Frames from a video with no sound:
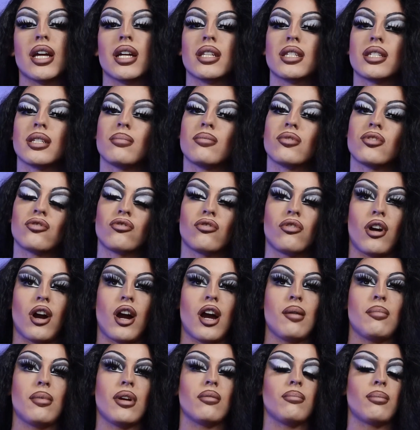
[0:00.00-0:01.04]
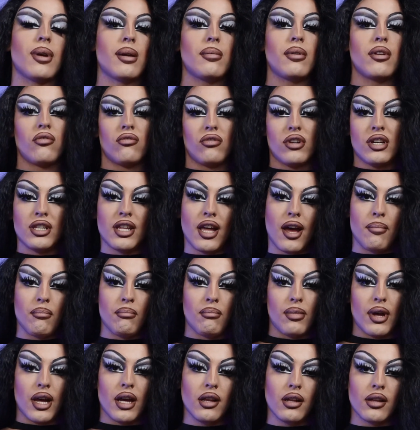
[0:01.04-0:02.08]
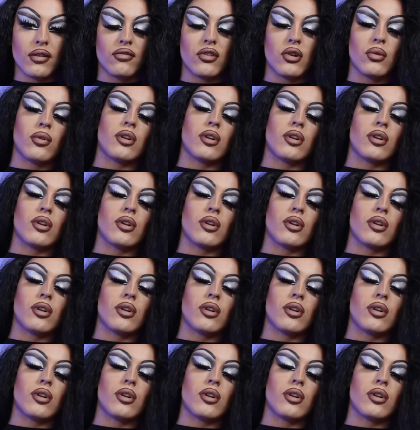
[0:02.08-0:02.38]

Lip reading: and subscribe. And baby, ring that bell if you